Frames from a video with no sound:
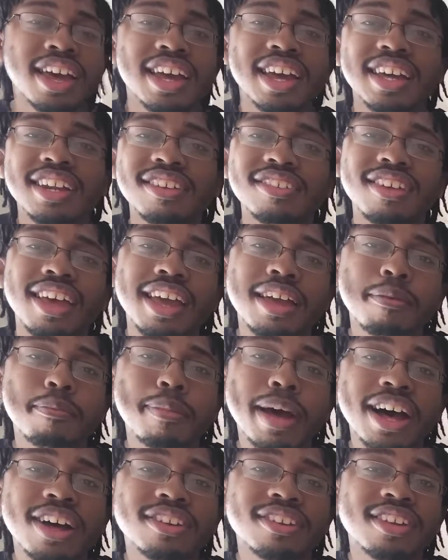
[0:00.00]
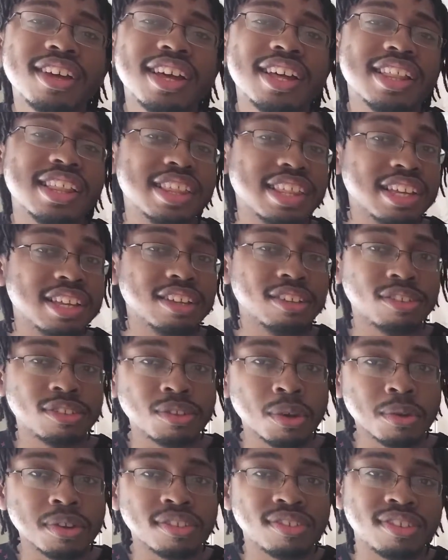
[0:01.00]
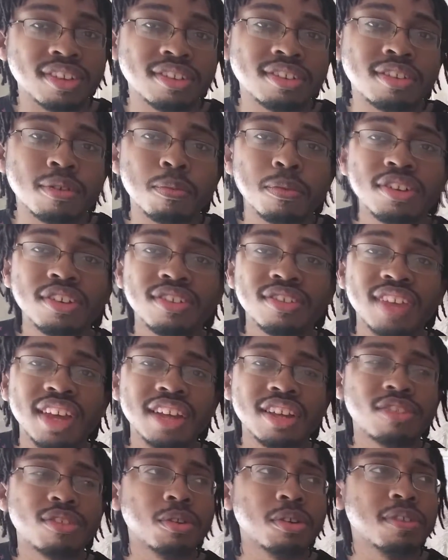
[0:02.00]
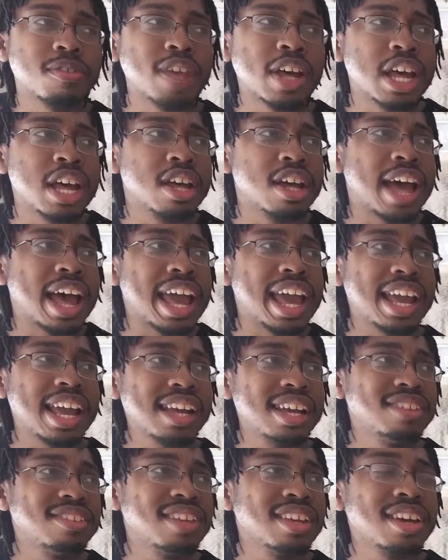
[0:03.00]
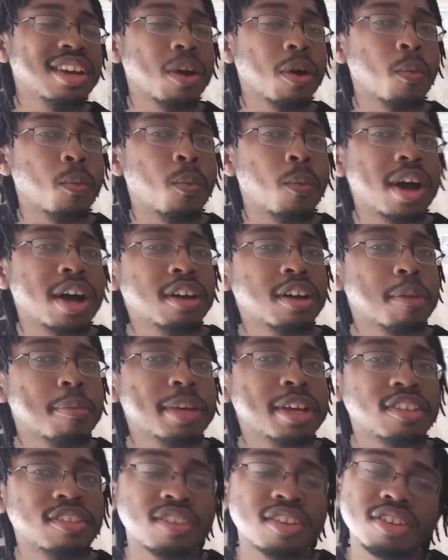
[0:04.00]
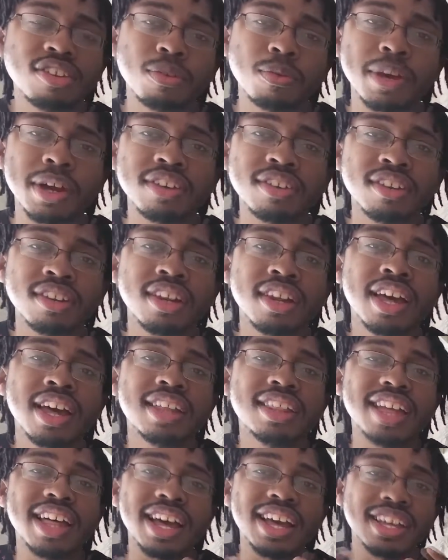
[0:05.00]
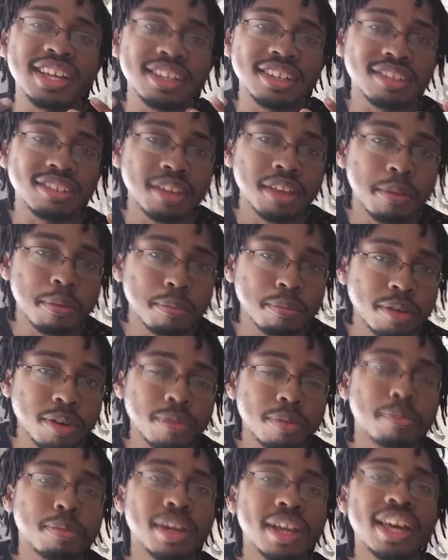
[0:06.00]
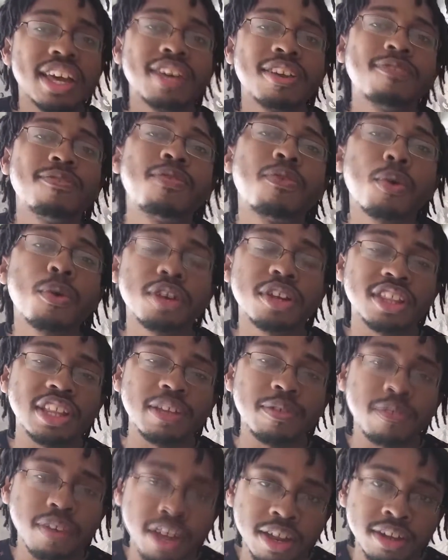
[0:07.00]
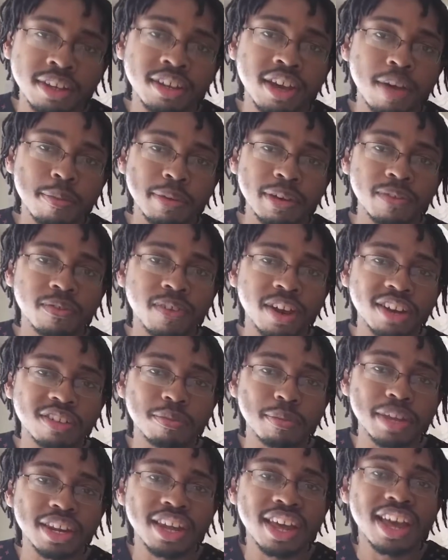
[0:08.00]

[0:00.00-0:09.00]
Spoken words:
It is about the SoS system, which is a sort of hazing, welcoming situation that is displayed for the incoming freshmen.